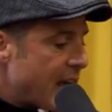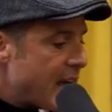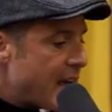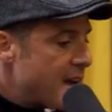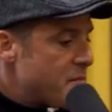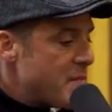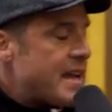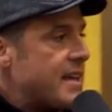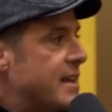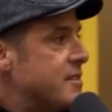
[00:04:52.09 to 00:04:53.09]
and
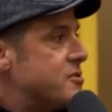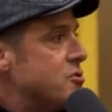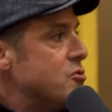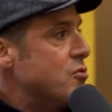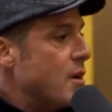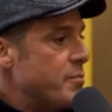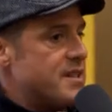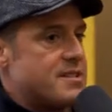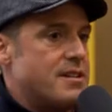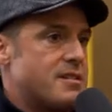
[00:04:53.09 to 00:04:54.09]
make it into a
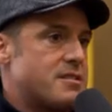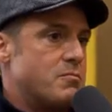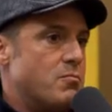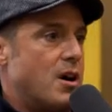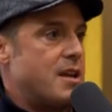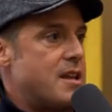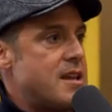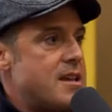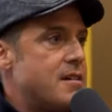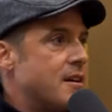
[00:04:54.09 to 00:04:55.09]
business,
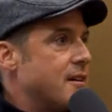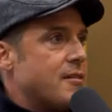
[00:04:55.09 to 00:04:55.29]
money,